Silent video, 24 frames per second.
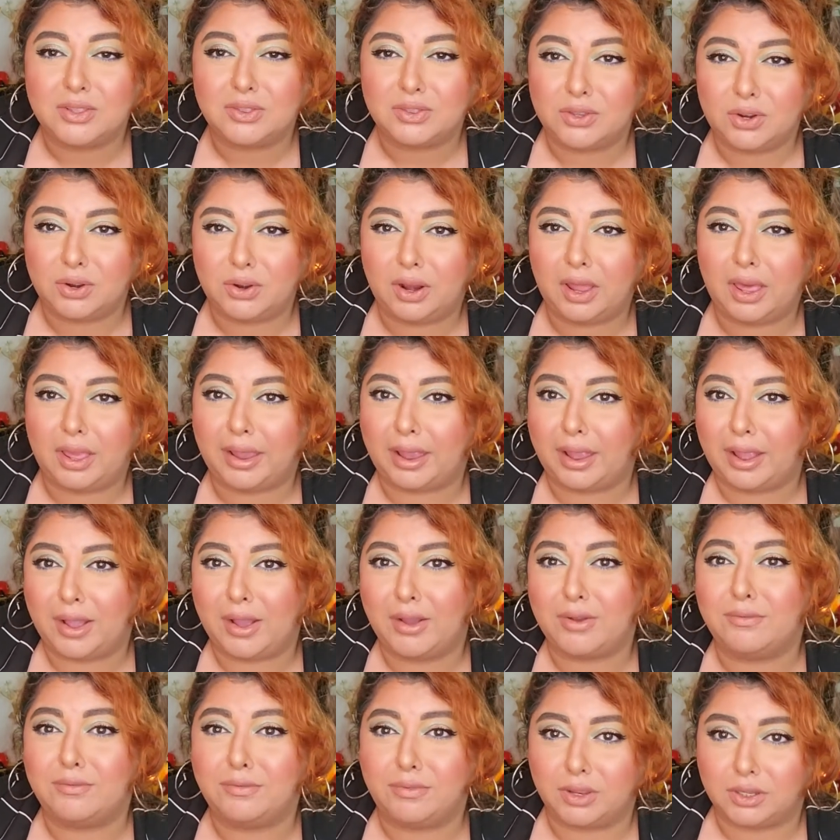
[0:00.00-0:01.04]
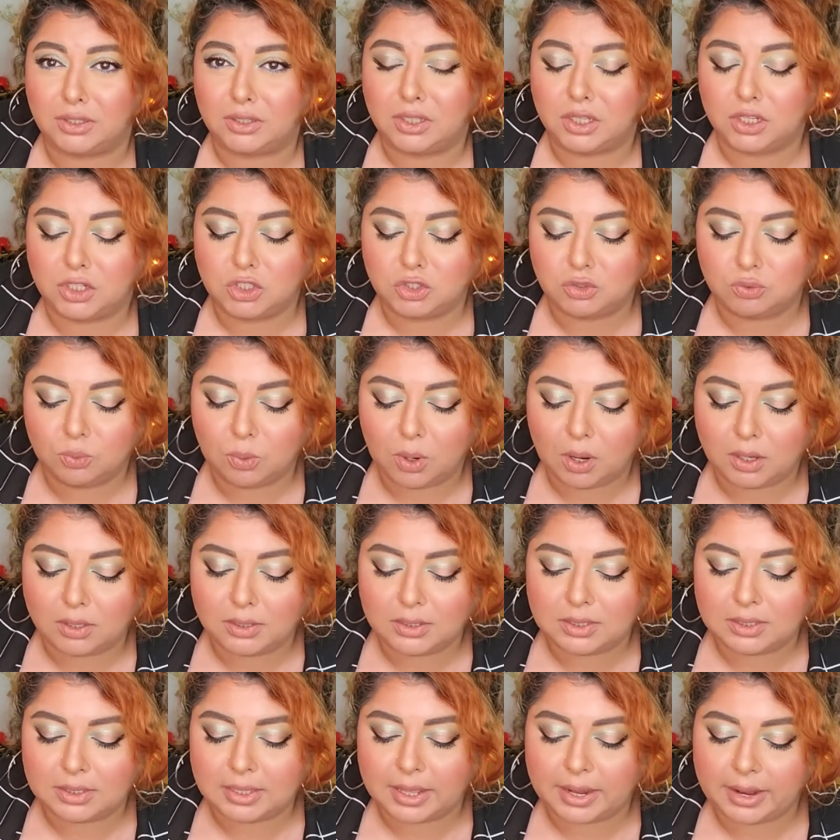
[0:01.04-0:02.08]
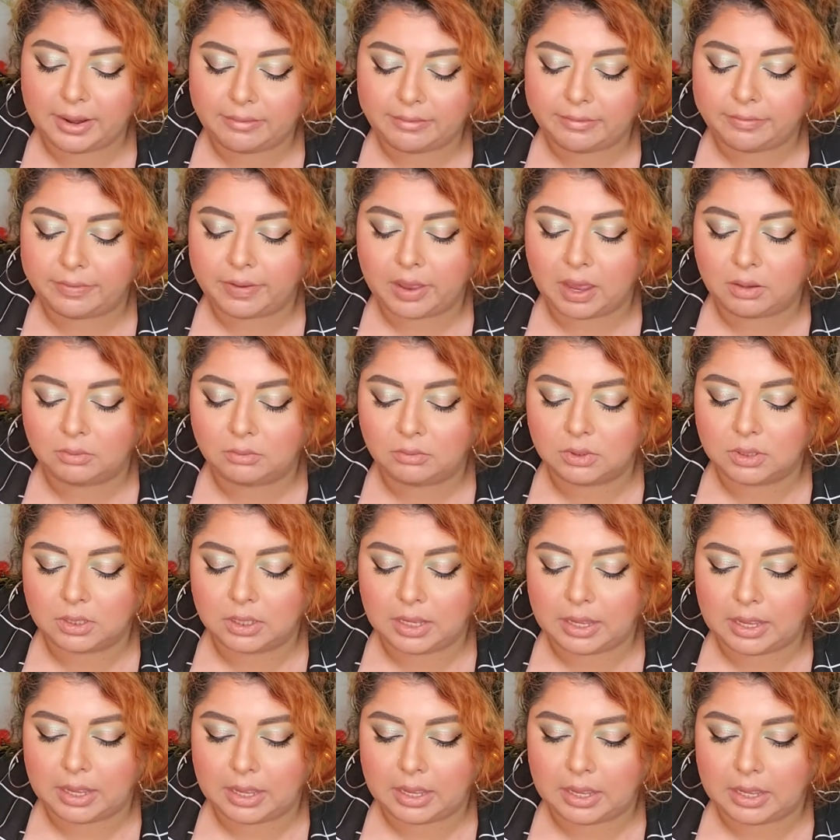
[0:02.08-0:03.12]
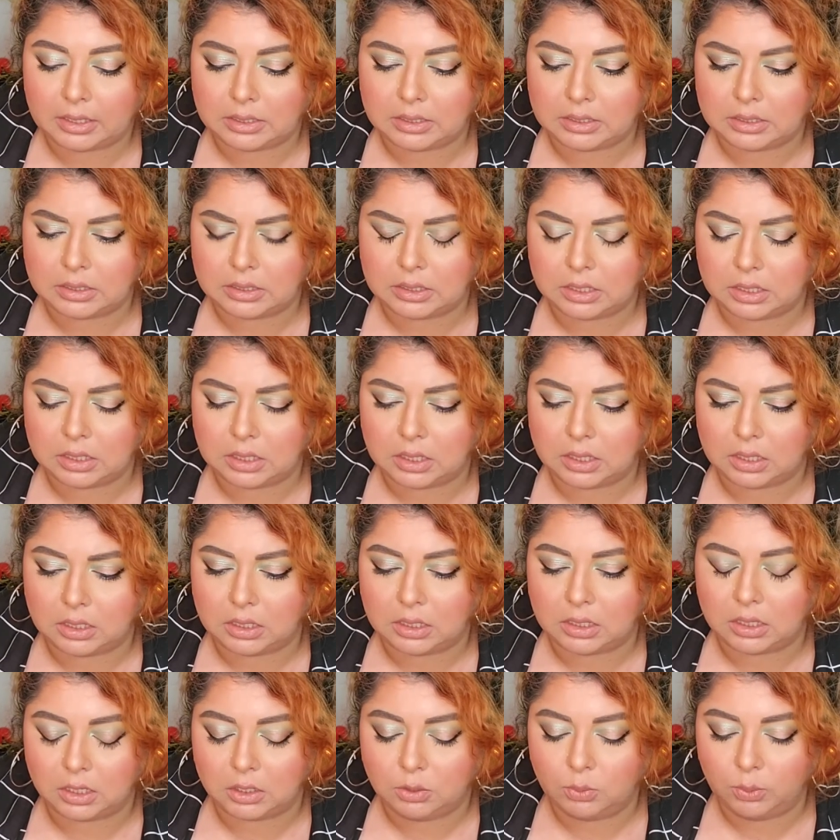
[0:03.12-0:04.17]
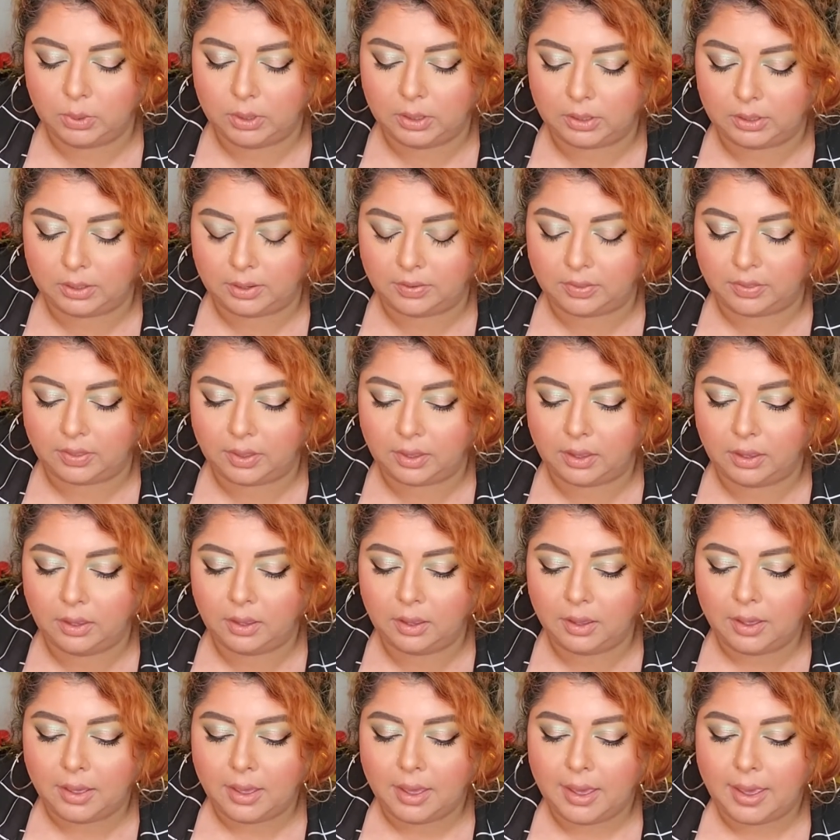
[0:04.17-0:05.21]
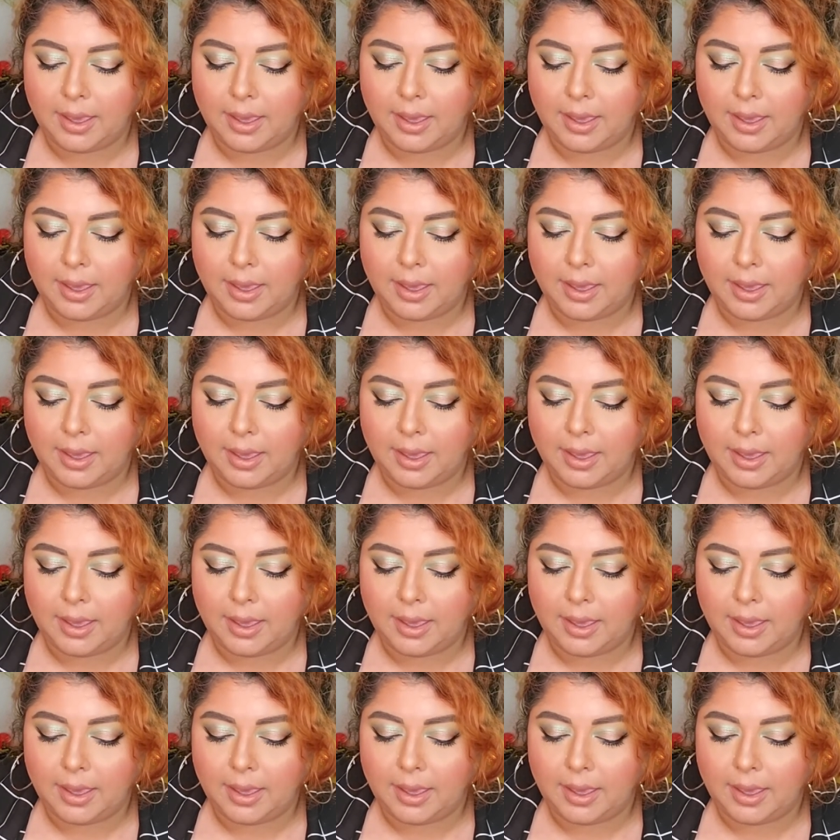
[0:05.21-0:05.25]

They're like vintage ones that I found at uh, Goodwill, I think.